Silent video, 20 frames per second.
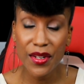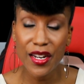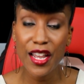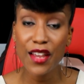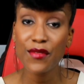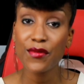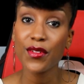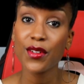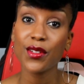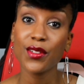when
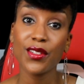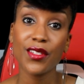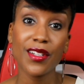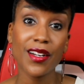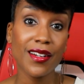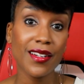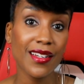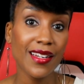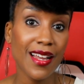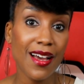I first
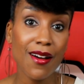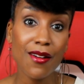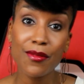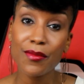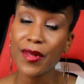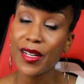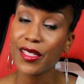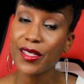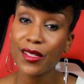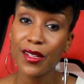started
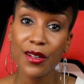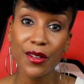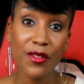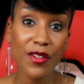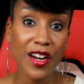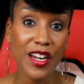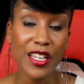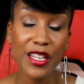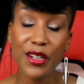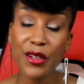out my
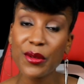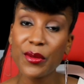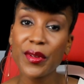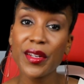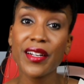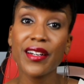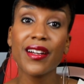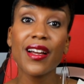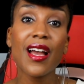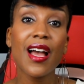songwriting
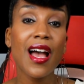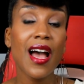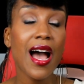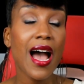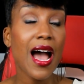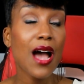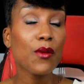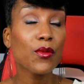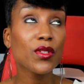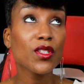career.
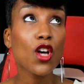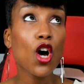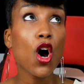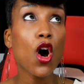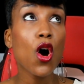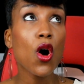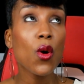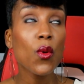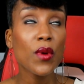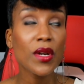I was
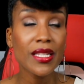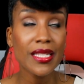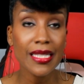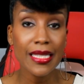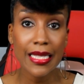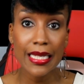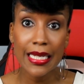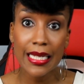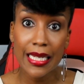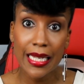always
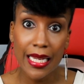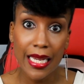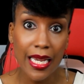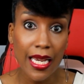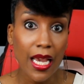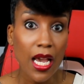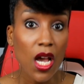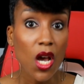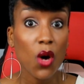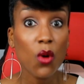
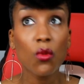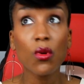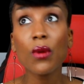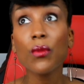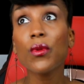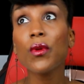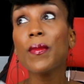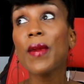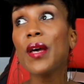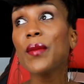thinking,
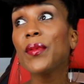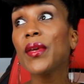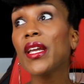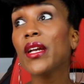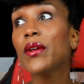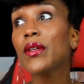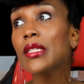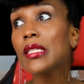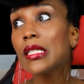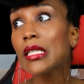what will my
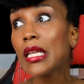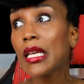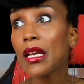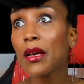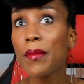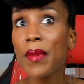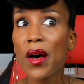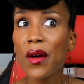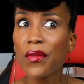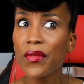parents think
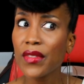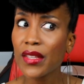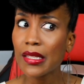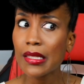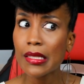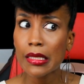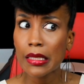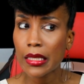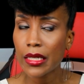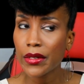about
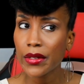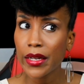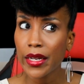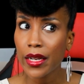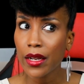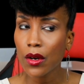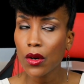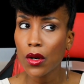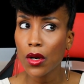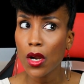this
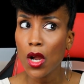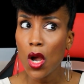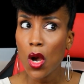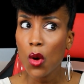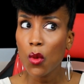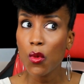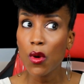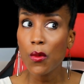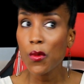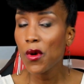lyric? Or
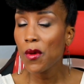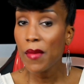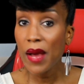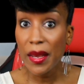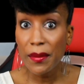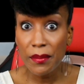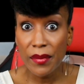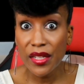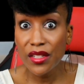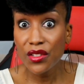what will
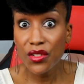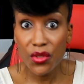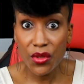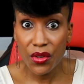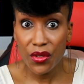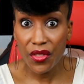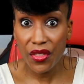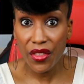my mentor